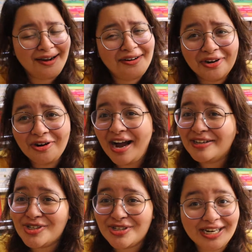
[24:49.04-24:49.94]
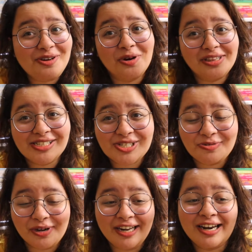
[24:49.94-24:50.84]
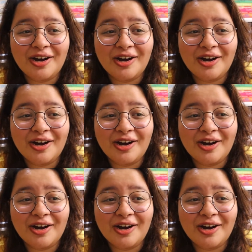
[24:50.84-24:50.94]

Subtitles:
I don't know. I just really want this to win.